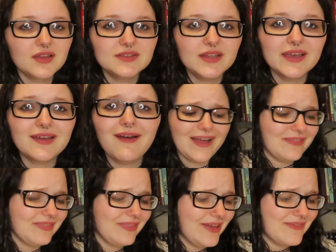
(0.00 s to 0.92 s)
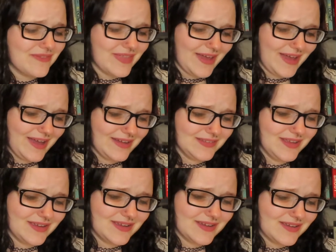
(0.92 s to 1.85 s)
Like, I love that.
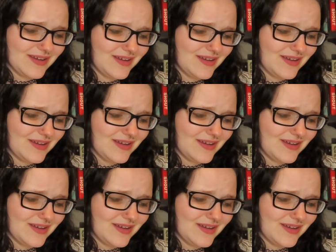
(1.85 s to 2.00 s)
Like,